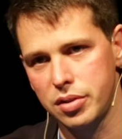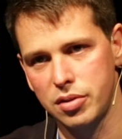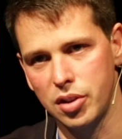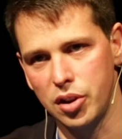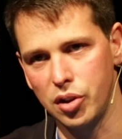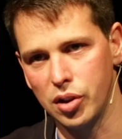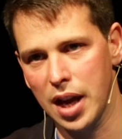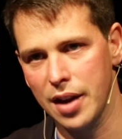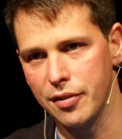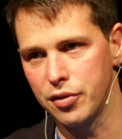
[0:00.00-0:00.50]
So
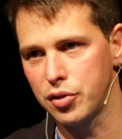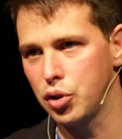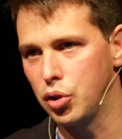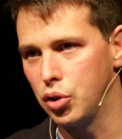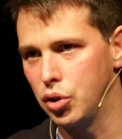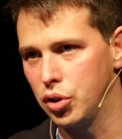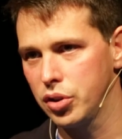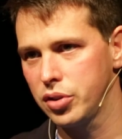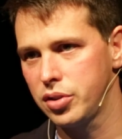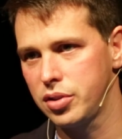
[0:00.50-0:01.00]
you'll have
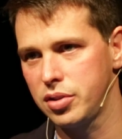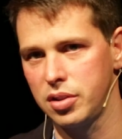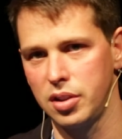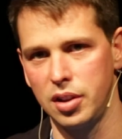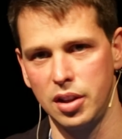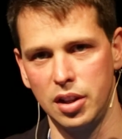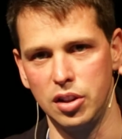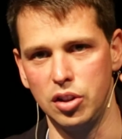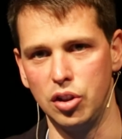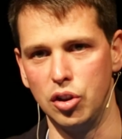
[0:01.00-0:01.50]

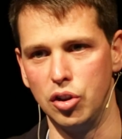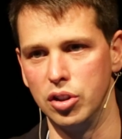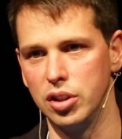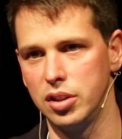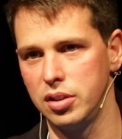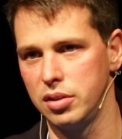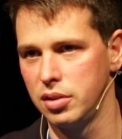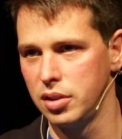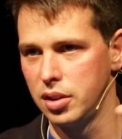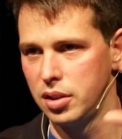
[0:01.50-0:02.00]
course,
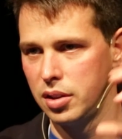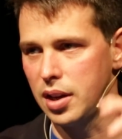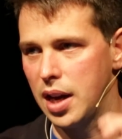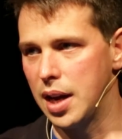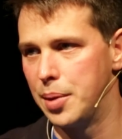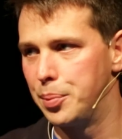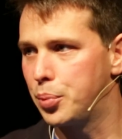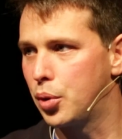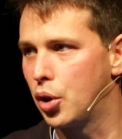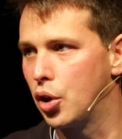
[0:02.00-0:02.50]
unit
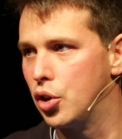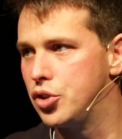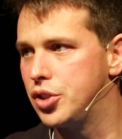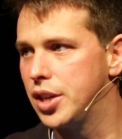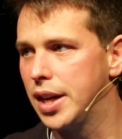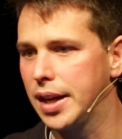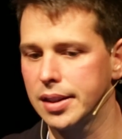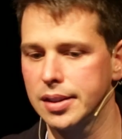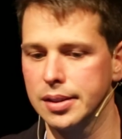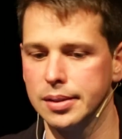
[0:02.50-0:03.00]
and
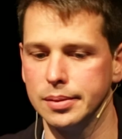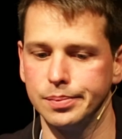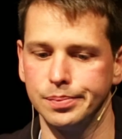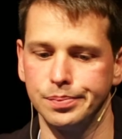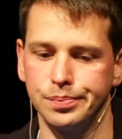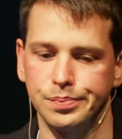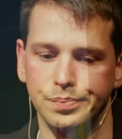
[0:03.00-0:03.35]
project.